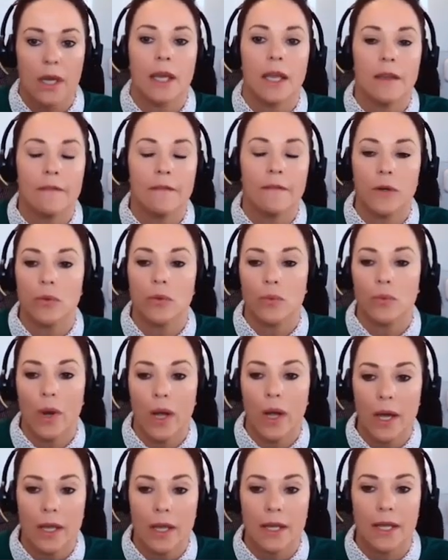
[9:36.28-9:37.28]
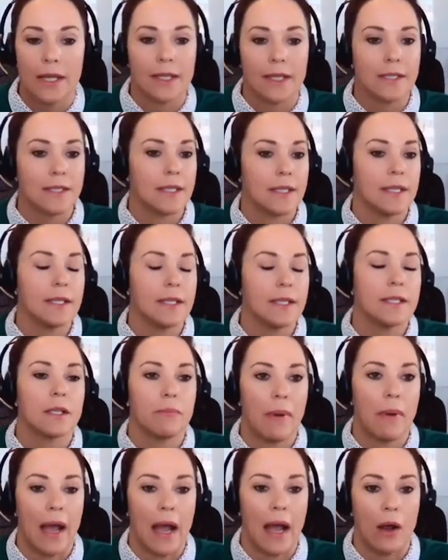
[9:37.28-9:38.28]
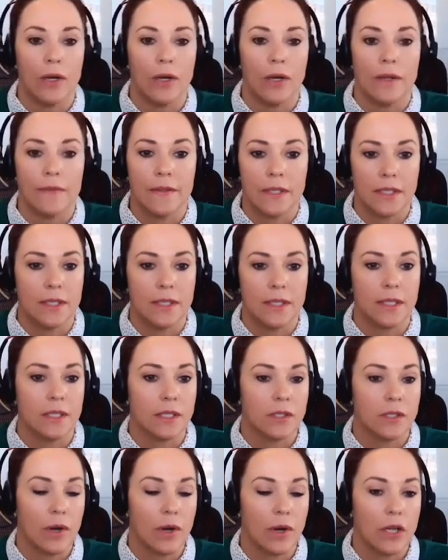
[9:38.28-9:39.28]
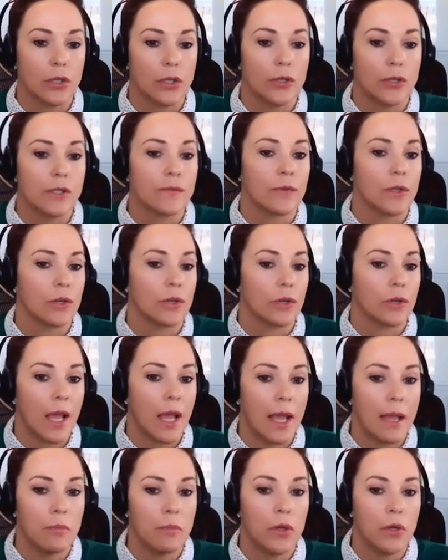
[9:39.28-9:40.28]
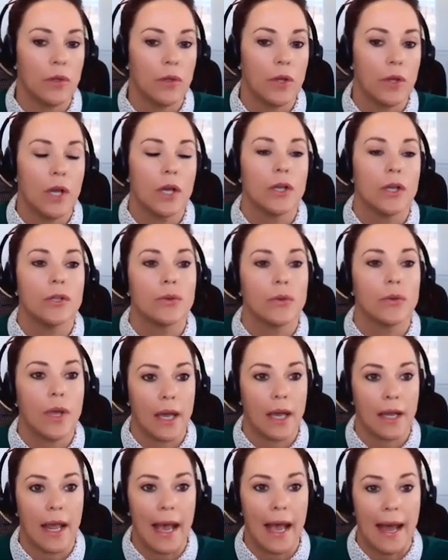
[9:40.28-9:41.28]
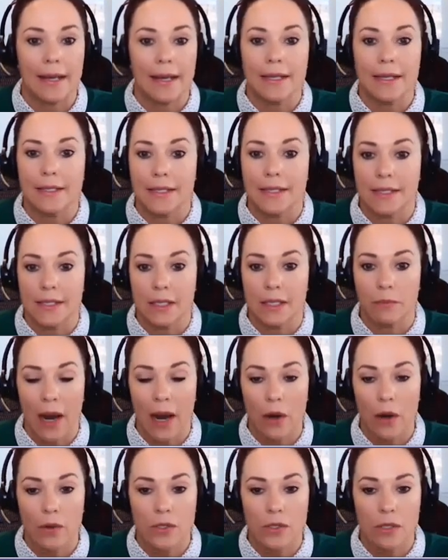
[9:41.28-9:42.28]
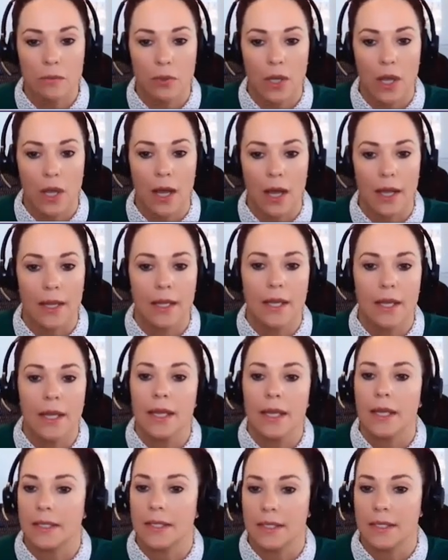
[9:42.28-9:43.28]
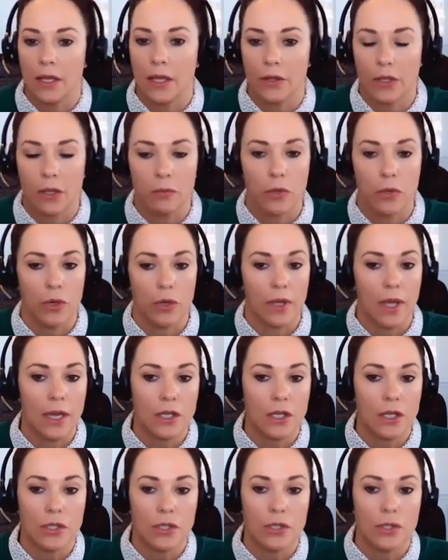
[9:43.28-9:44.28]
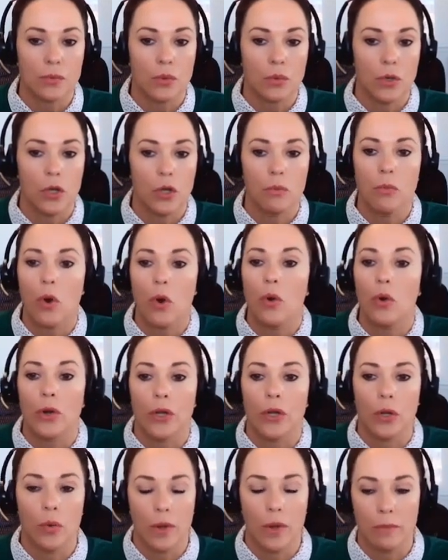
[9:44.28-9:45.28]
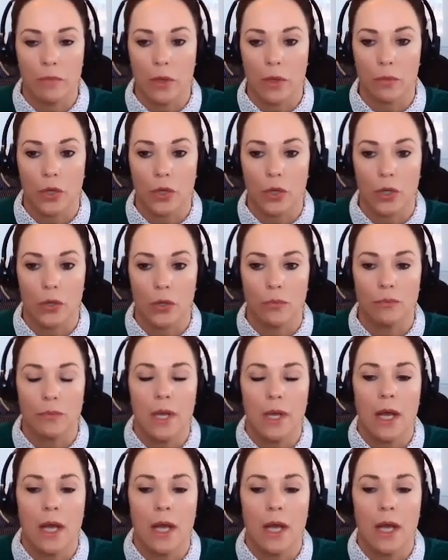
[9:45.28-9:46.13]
If your run exceeds the power and the distance thresholds for your cable, you can add a DC power supply in a telecommunications room or an equipment room,